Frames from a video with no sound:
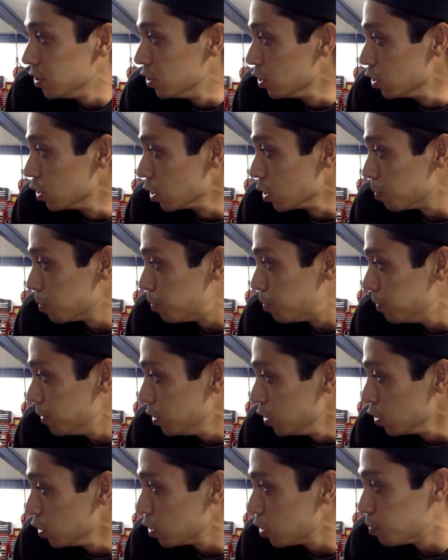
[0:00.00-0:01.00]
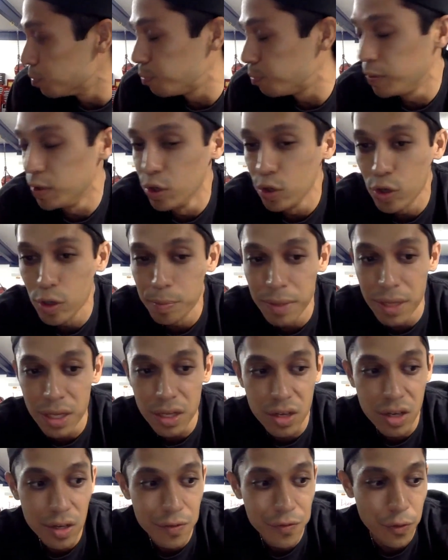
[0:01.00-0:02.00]
you could be
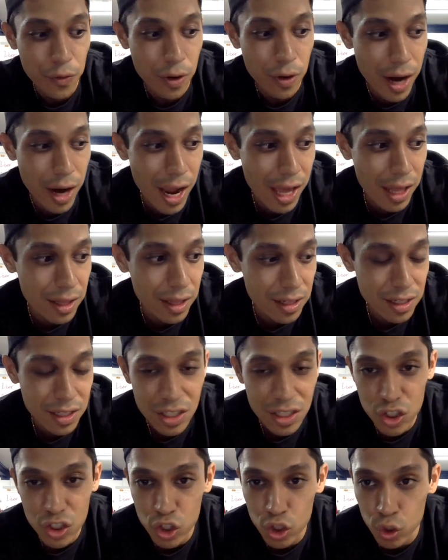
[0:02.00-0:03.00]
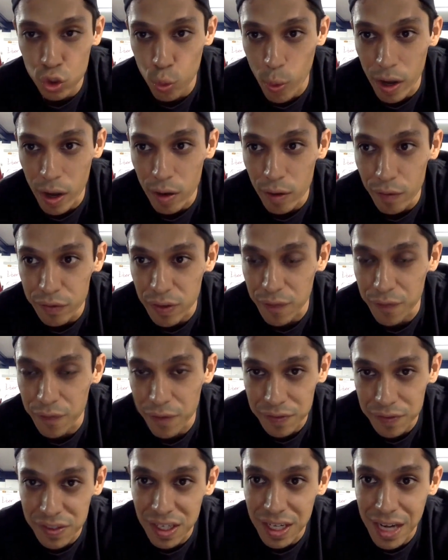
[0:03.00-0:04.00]
good for at least 12 to
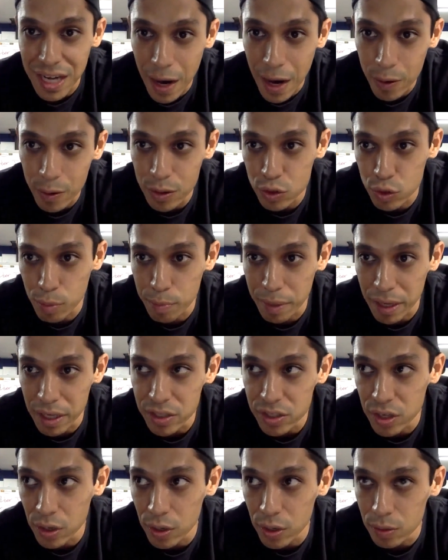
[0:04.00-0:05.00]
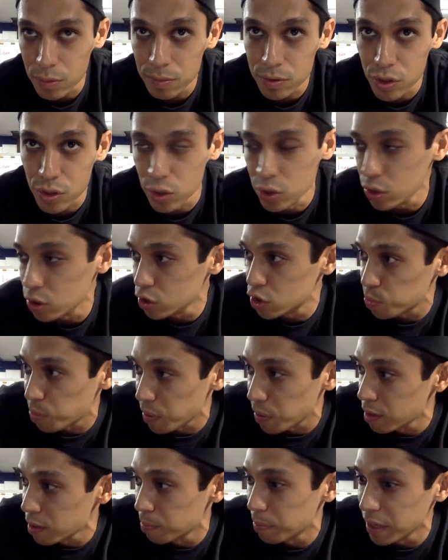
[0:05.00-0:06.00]
15 hours with base coat. So you could spray
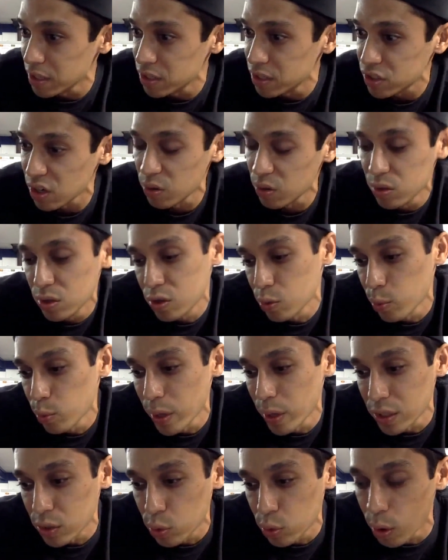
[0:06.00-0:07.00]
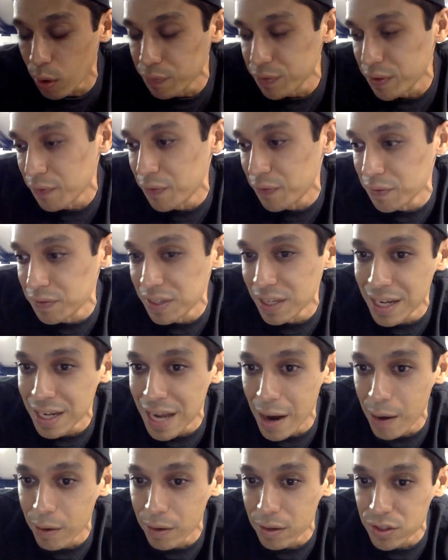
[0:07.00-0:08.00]
your base coat. You could wait 12 to 15
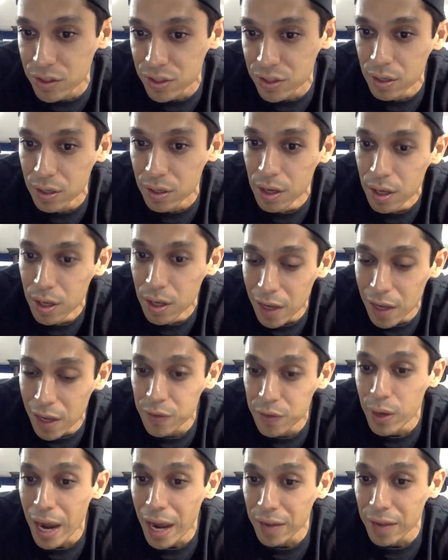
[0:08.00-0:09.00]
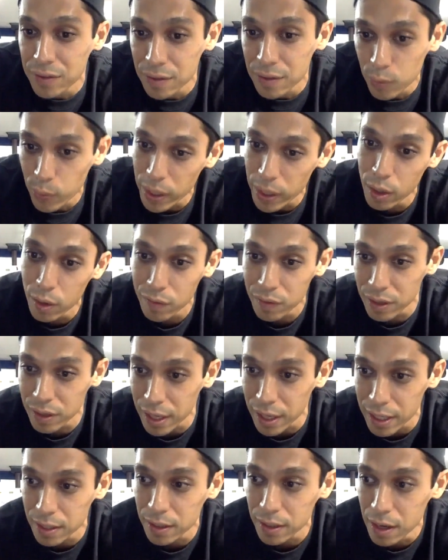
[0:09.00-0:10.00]
hours if you had to, wait
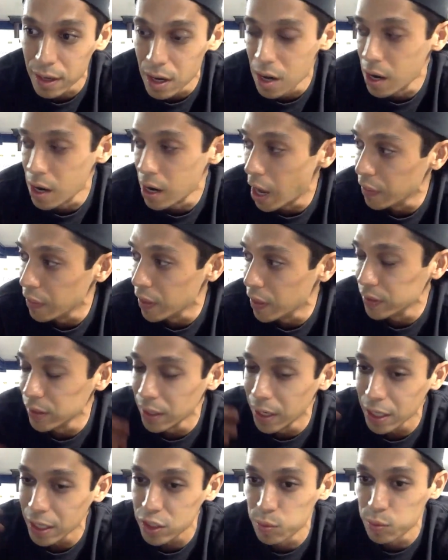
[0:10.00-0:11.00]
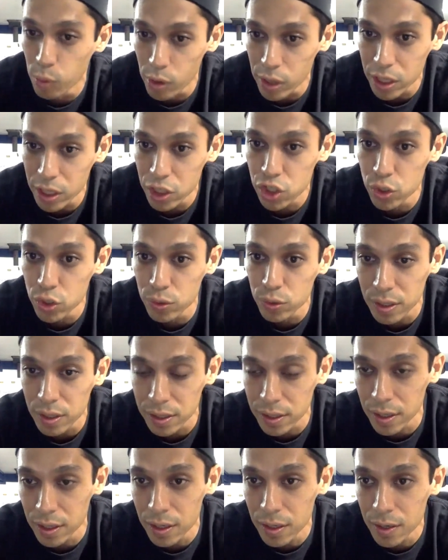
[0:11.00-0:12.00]
overnight, and then the next morning shoot the
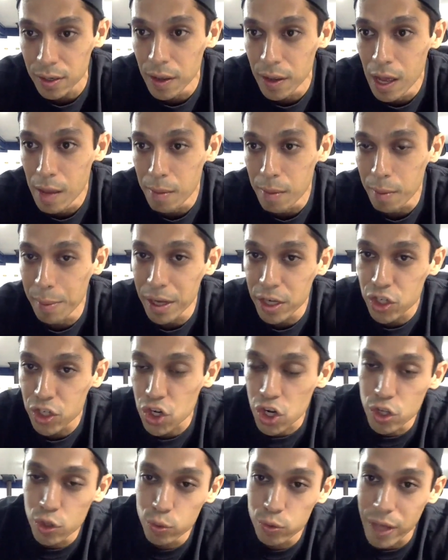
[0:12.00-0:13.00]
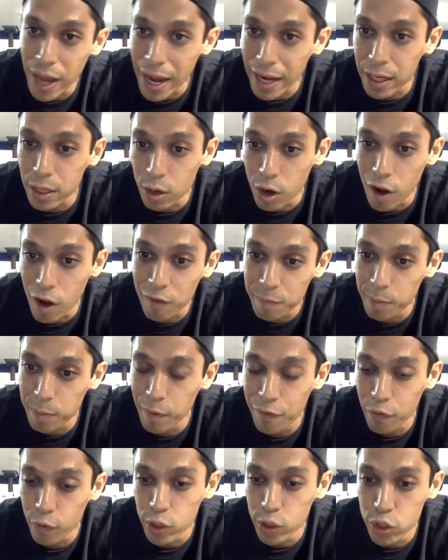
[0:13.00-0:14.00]
clear. But make sure you tack it off
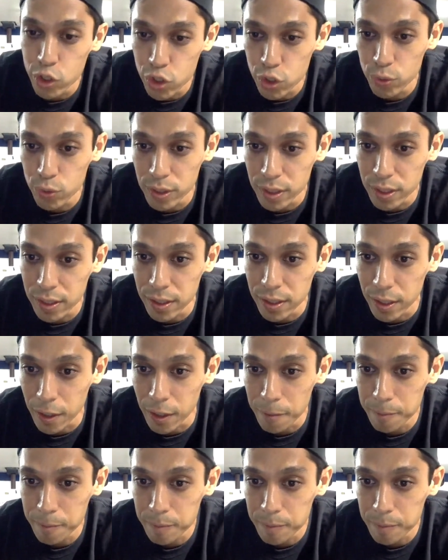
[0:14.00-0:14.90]
before you shoot the clear.